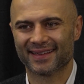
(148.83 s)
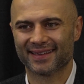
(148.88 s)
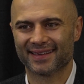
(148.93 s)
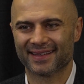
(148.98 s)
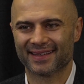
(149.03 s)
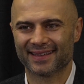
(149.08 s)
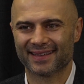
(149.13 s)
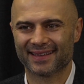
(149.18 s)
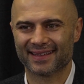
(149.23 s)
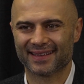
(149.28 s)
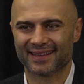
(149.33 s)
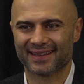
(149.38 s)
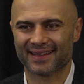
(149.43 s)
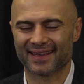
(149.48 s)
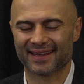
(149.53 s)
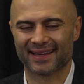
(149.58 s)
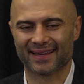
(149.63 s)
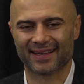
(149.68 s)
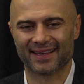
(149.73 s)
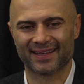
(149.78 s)
Like, do,
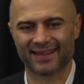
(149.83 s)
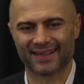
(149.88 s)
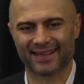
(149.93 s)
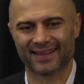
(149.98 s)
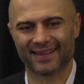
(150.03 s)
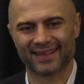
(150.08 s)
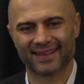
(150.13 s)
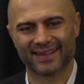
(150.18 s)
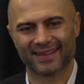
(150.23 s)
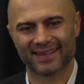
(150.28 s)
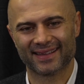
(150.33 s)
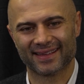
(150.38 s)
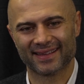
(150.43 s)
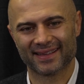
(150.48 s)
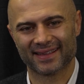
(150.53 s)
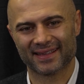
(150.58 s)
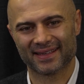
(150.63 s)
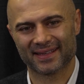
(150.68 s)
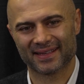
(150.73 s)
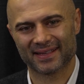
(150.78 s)
yeah. is there anything to kind of
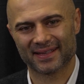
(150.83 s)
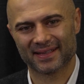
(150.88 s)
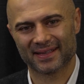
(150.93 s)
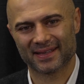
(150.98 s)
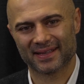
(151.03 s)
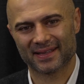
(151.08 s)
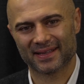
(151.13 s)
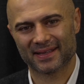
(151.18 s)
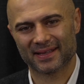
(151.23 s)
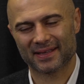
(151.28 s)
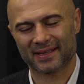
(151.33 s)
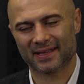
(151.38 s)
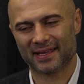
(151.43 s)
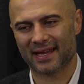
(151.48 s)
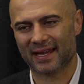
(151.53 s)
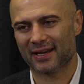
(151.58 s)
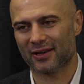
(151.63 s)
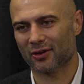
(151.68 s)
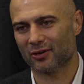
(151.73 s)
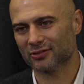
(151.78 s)
clean up here in Calgary?
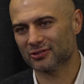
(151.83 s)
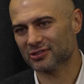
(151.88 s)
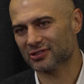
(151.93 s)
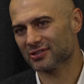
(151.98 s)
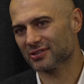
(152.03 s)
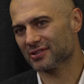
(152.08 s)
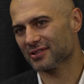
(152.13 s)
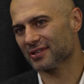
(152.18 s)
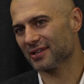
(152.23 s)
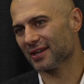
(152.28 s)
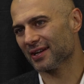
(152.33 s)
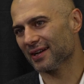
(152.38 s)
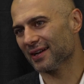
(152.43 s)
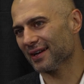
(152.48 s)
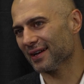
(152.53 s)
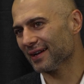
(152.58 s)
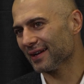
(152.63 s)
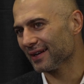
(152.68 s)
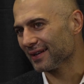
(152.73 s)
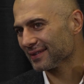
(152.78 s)
Yeah, no, just
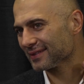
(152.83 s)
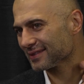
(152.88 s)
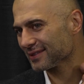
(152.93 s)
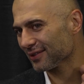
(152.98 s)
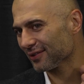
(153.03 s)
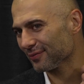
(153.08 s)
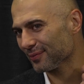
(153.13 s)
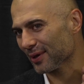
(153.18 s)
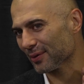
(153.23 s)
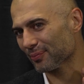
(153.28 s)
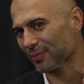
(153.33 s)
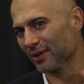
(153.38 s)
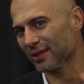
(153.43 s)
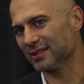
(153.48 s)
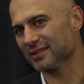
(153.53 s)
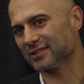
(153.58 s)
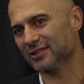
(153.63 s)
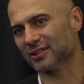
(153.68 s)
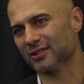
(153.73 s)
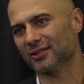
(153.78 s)
uh, still have my
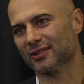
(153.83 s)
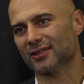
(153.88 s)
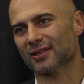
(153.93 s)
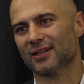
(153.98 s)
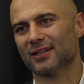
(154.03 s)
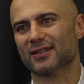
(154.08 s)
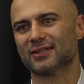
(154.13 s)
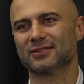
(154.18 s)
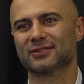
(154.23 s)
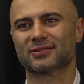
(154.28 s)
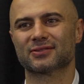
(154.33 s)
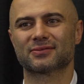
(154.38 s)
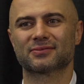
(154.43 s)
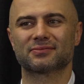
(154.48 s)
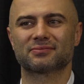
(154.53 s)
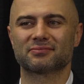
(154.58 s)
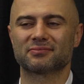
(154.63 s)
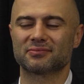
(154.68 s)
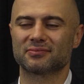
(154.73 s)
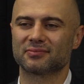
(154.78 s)
place here. Uh,
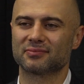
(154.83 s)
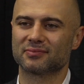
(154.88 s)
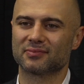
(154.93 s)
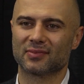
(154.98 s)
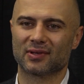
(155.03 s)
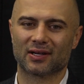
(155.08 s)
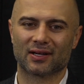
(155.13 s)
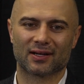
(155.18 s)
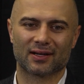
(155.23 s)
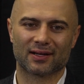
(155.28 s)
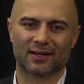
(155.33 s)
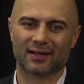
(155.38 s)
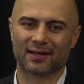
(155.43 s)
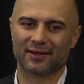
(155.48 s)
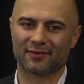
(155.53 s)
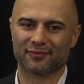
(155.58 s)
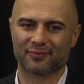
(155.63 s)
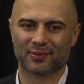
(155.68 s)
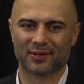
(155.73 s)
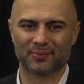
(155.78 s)
uh,
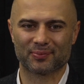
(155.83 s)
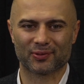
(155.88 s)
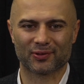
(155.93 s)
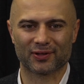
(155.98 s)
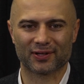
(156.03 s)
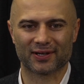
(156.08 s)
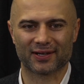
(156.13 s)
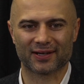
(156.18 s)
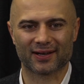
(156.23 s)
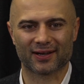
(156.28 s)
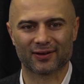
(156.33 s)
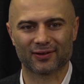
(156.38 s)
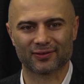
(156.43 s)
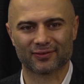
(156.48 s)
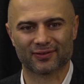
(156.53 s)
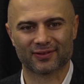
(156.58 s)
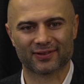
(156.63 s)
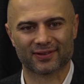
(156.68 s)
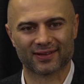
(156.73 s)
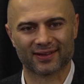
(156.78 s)
have people in and out.
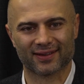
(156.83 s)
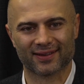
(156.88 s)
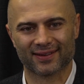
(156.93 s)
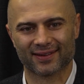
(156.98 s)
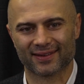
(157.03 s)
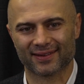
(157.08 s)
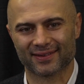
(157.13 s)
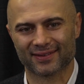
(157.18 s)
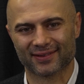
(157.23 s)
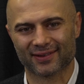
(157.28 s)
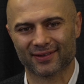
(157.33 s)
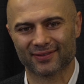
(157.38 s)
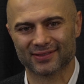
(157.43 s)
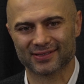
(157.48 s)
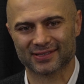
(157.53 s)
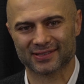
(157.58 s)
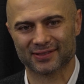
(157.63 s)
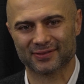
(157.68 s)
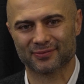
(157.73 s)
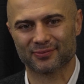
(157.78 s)
Uh,
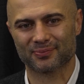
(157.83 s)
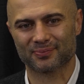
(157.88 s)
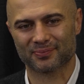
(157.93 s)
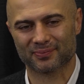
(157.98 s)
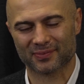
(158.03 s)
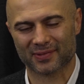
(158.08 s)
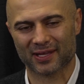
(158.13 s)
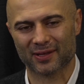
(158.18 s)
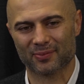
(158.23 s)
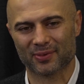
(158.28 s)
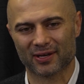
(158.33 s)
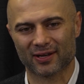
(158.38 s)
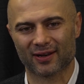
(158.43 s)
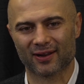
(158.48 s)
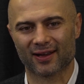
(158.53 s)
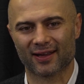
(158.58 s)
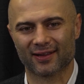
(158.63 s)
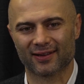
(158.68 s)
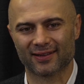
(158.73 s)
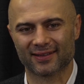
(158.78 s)
obviously, keeping an
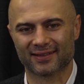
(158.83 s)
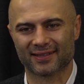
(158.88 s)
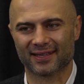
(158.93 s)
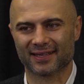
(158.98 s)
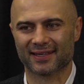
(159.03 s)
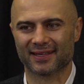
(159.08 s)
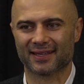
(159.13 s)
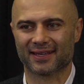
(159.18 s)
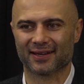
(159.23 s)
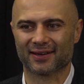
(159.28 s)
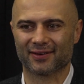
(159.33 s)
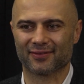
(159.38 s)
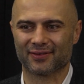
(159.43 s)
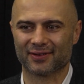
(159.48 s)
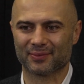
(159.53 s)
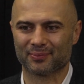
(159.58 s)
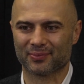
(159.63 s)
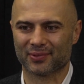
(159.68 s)
eye on it, taking care of it.